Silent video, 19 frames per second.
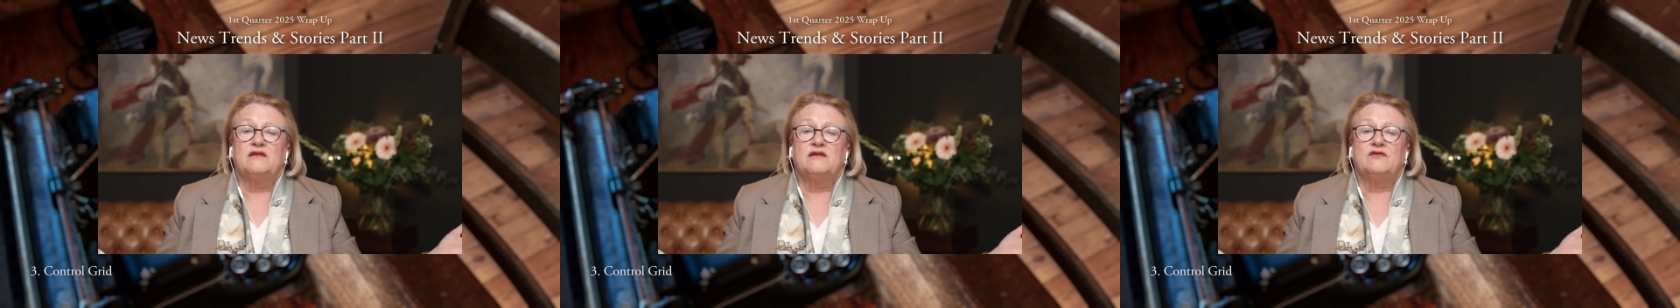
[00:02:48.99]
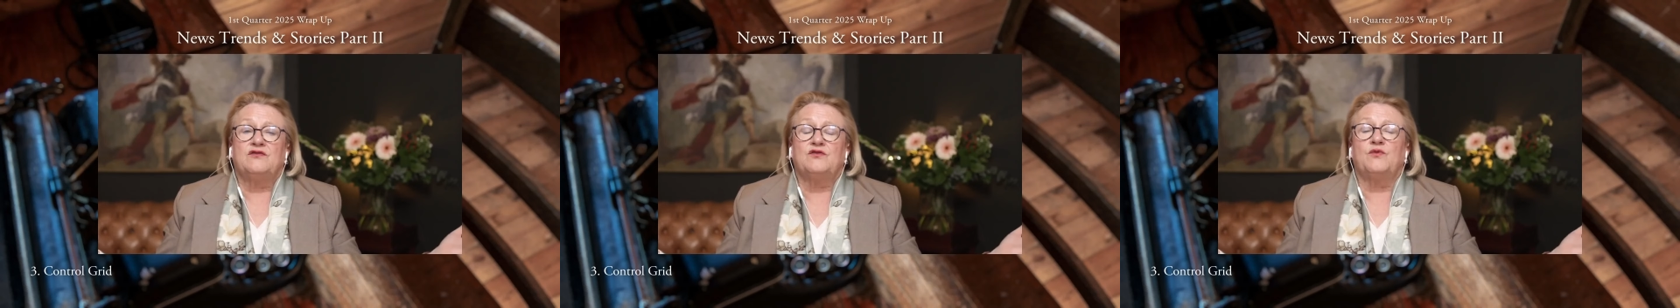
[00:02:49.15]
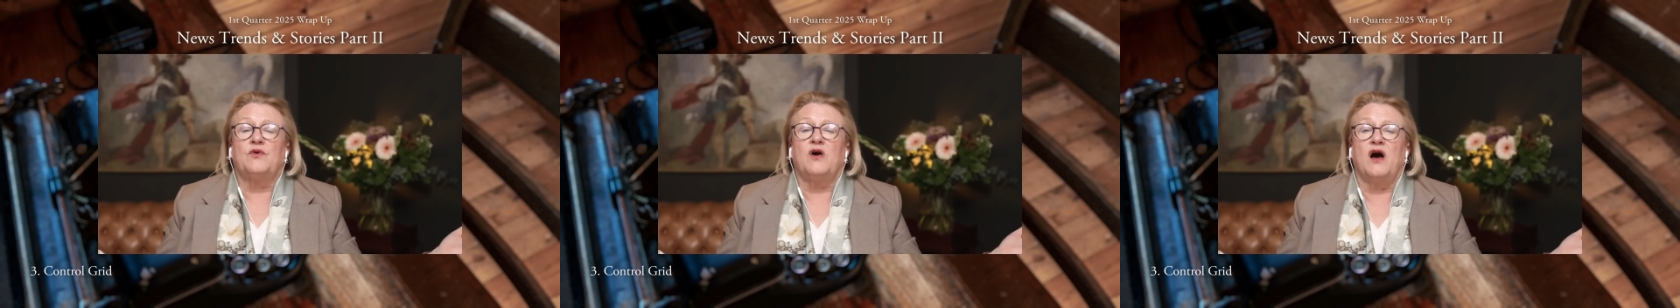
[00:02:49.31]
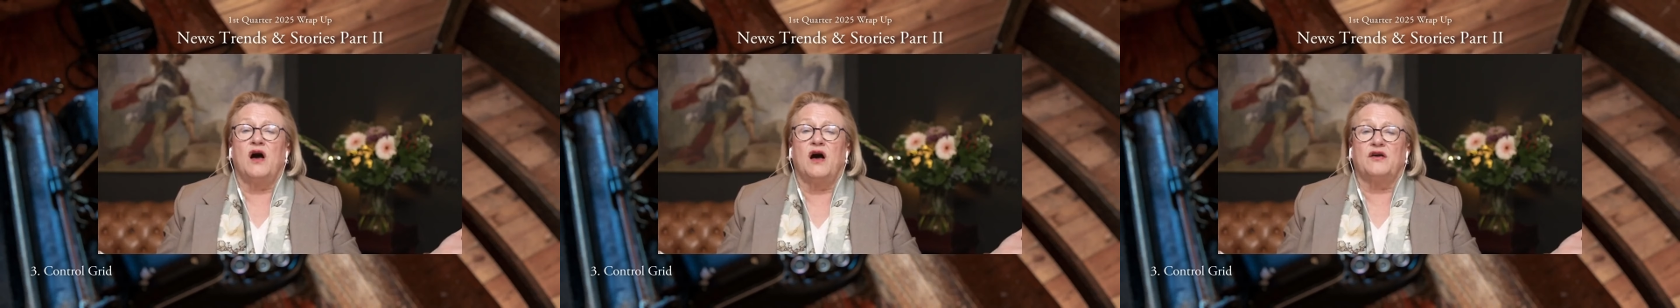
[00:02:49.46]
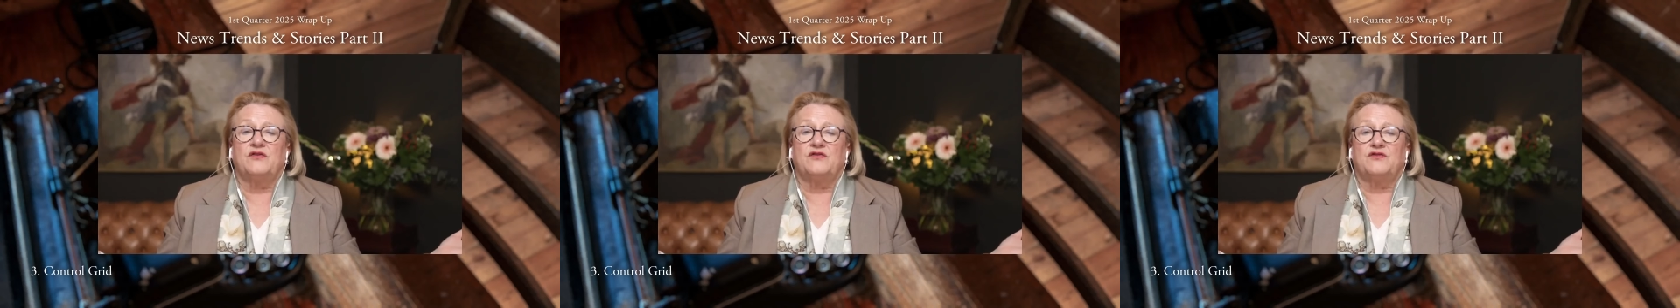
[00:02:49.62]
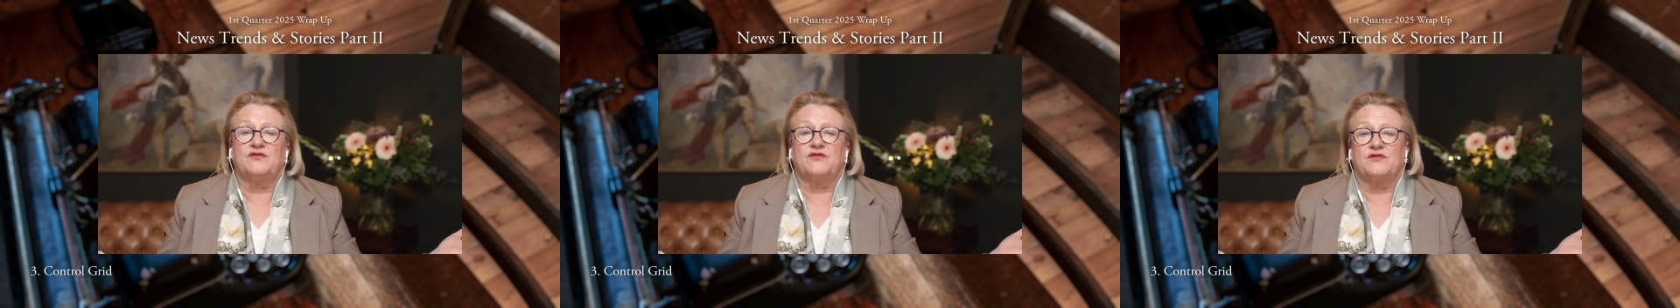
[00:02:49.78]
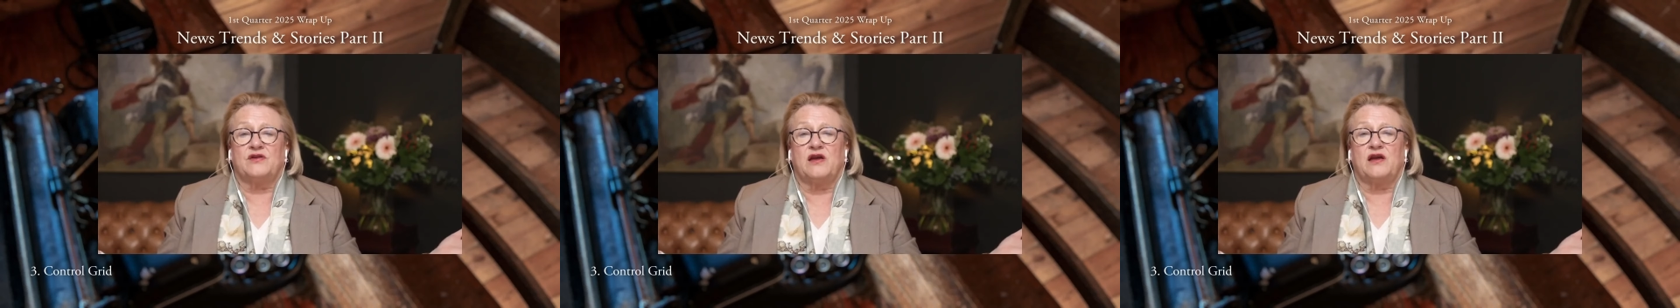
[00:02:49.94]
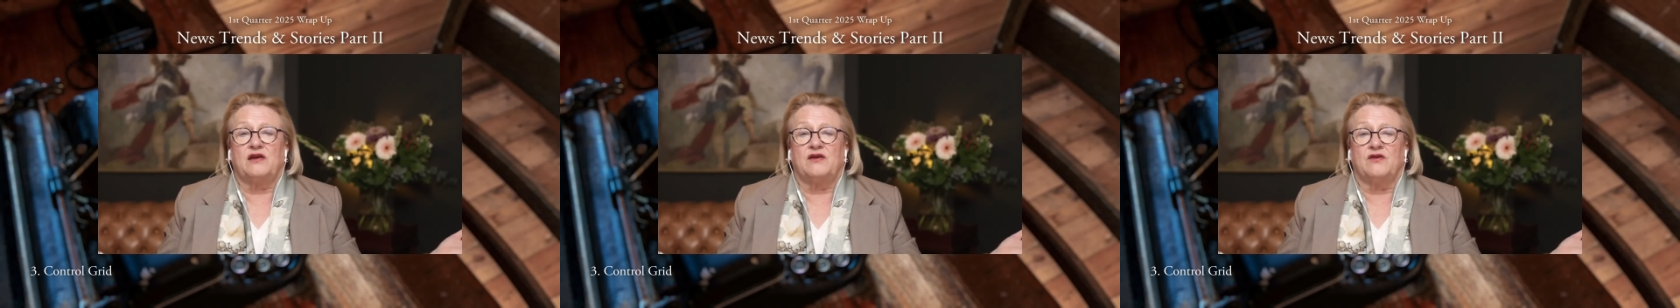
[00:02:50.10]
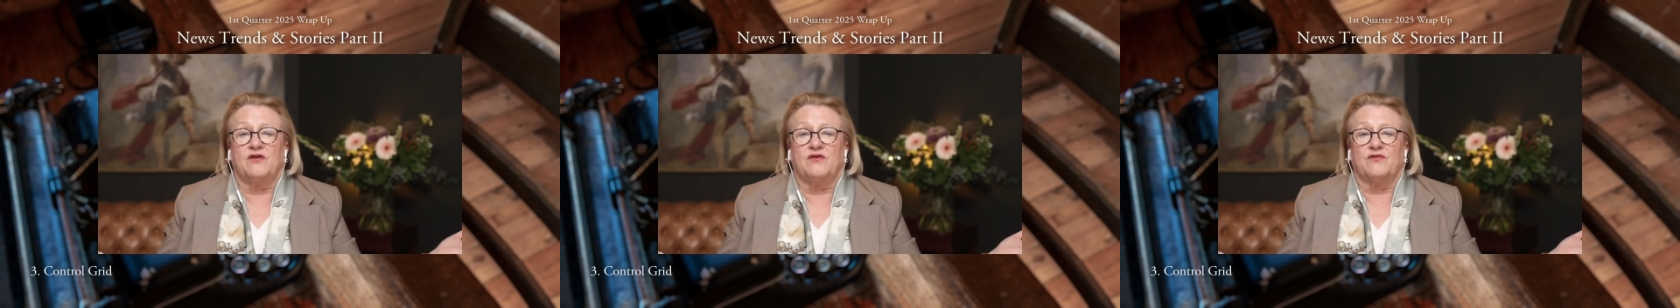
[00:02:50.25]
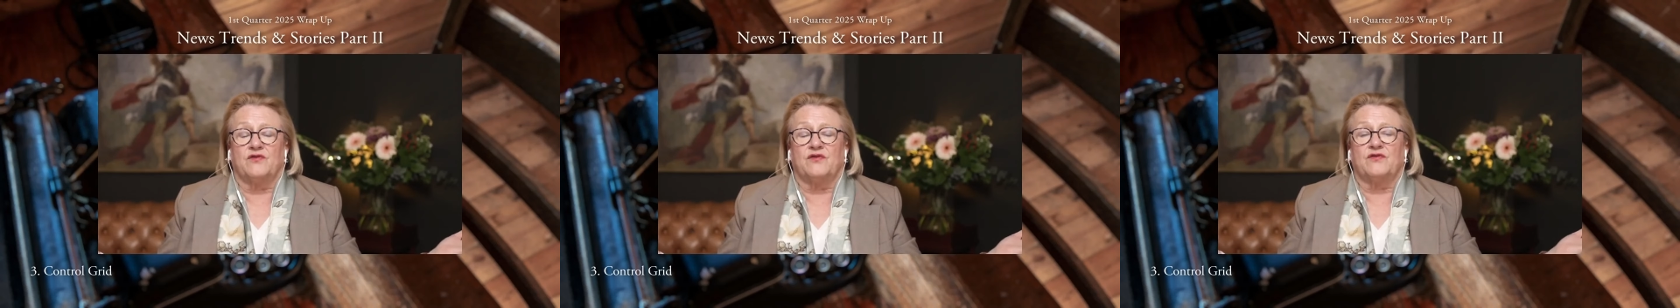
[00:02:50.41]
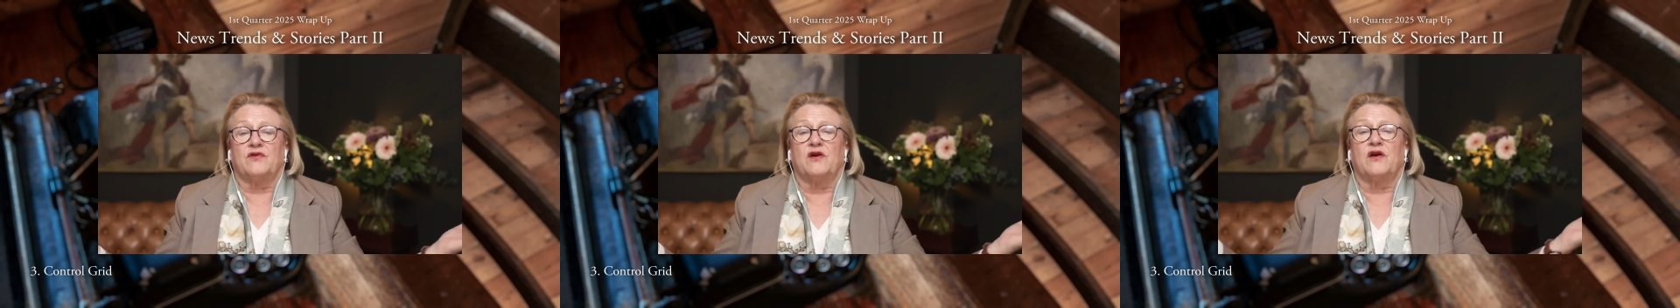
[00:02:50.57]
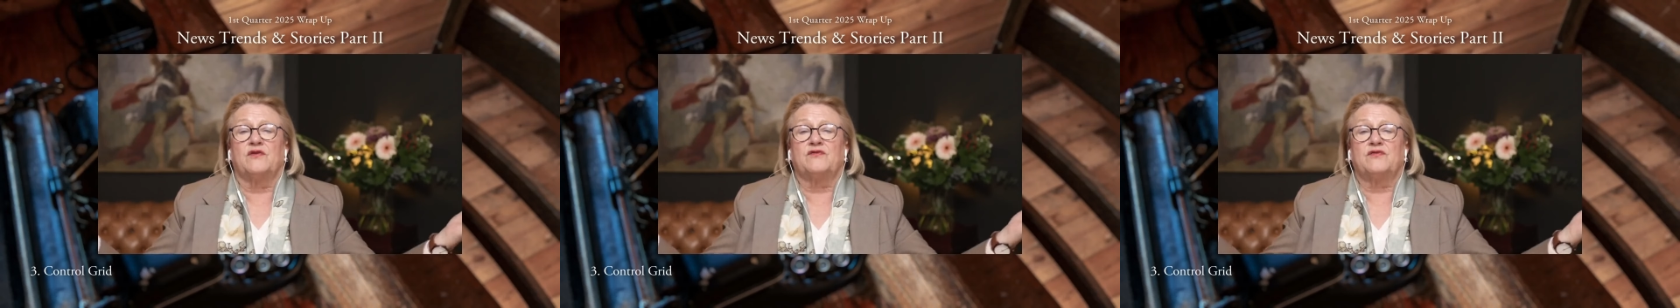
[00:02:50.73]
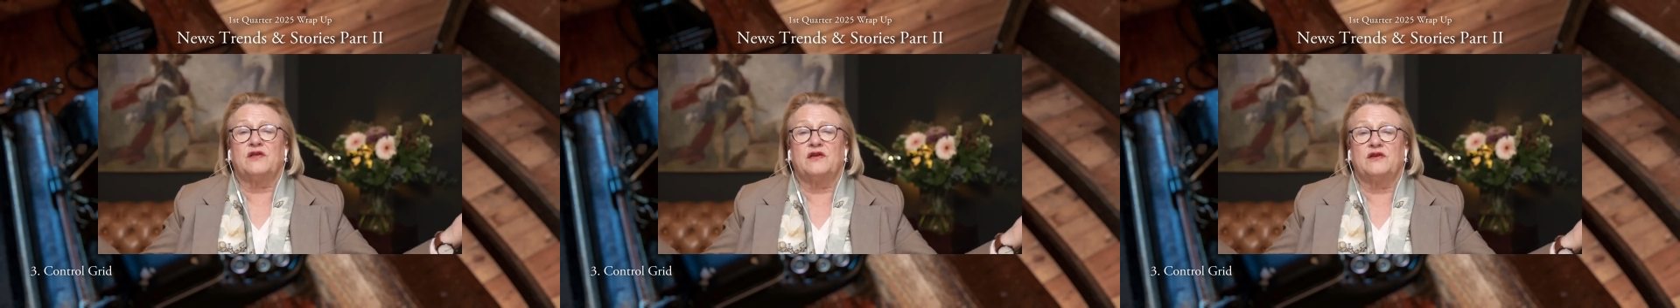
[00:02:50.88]
do a hostile takeover
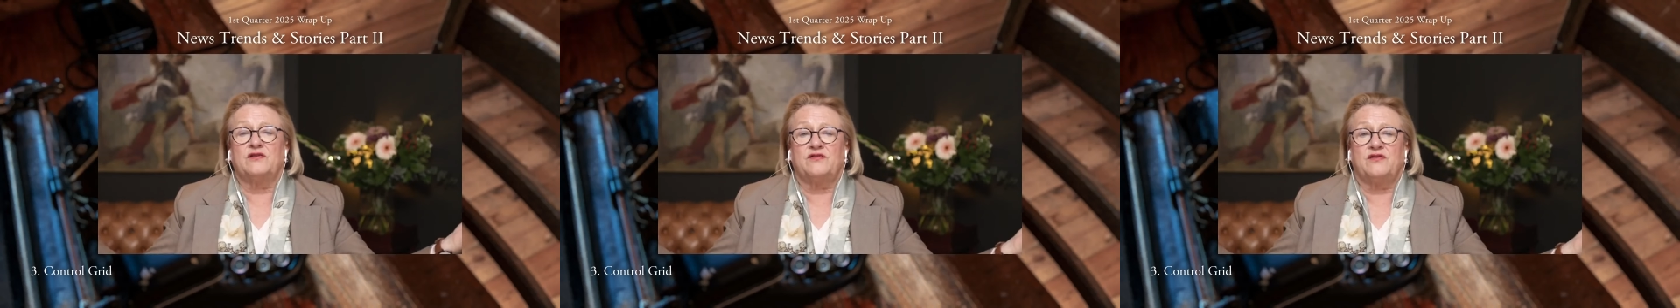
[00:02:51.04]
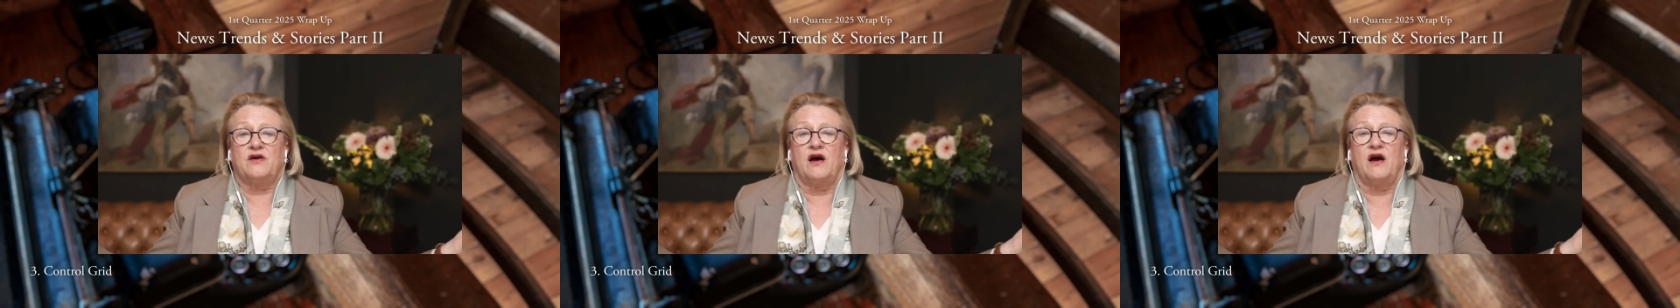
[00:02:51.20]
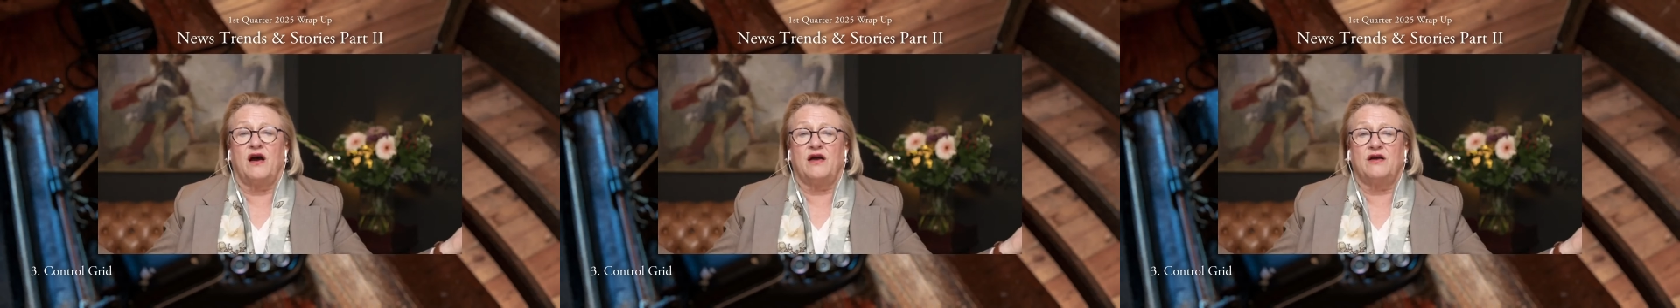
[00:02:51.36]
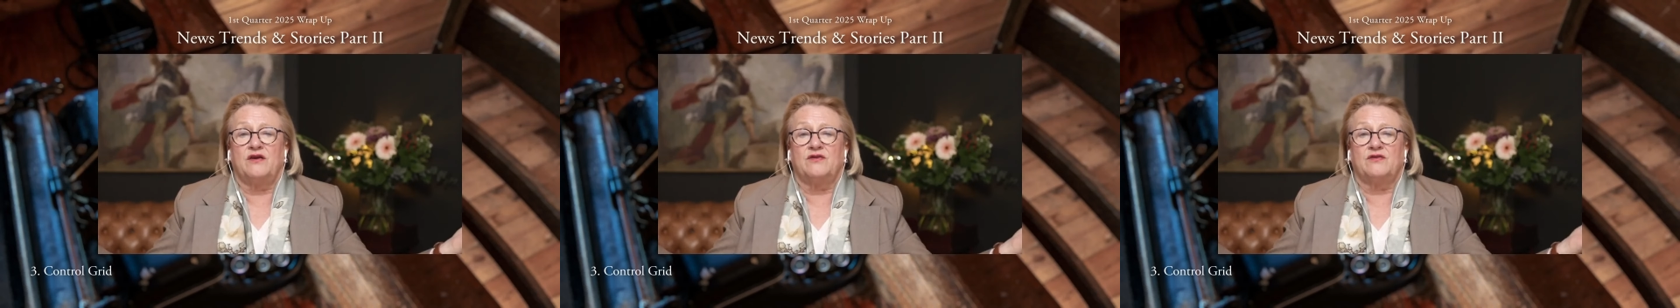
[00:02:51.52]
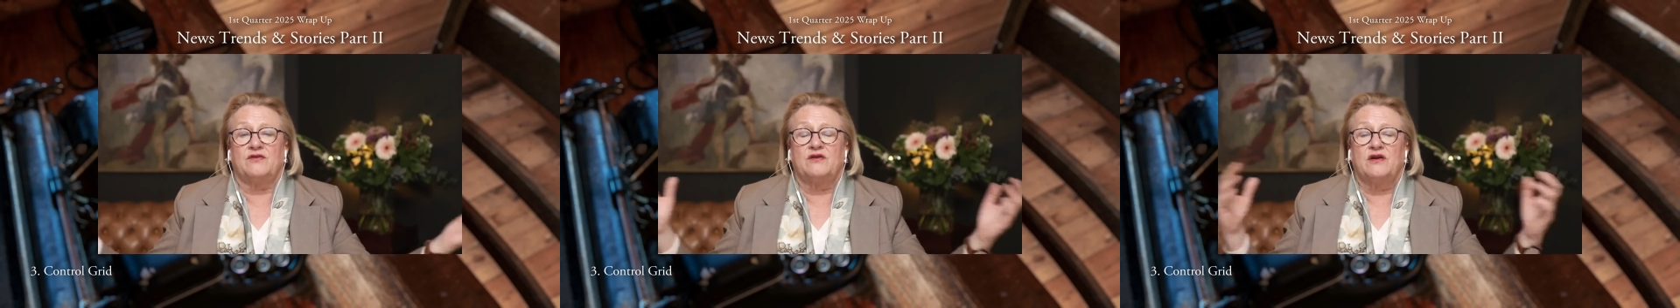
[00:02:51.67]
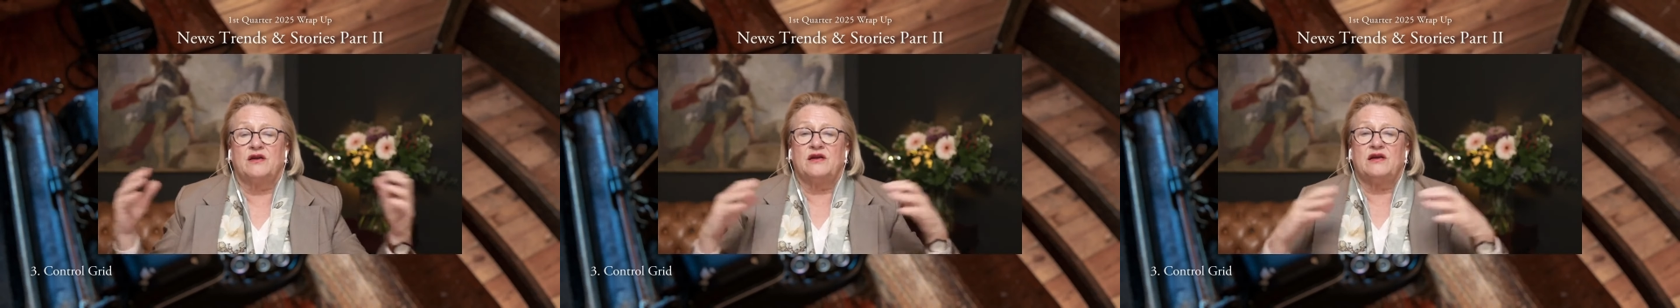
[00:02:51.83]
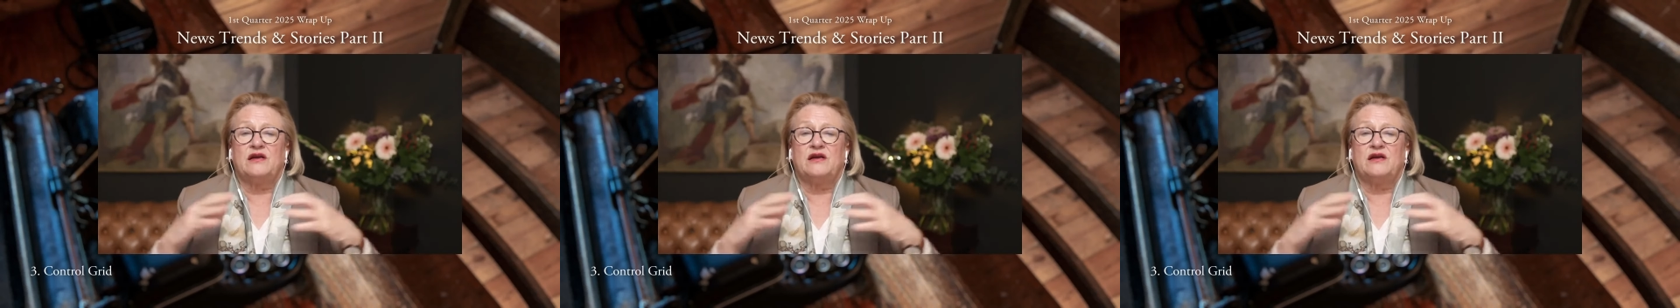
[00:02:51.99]
of the entire,